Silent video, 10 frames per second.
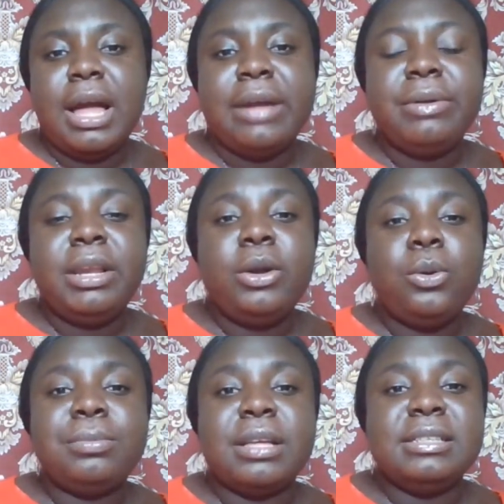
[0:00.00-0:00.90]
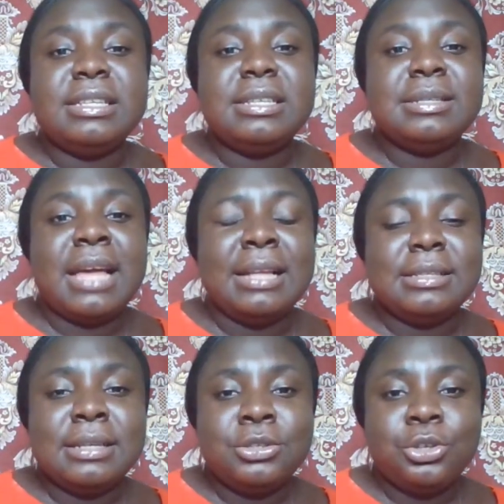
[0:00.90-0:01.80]
I really hope that this has
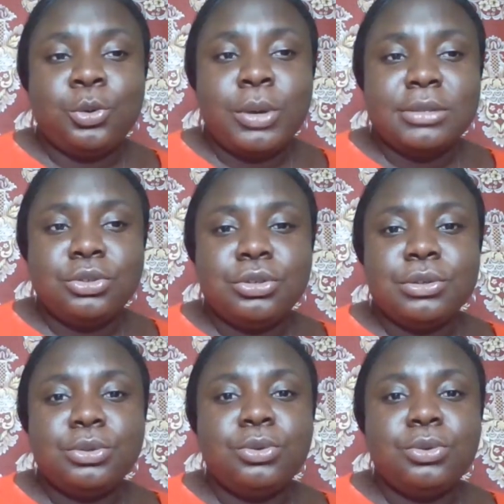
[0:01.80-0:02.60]
answered your questions.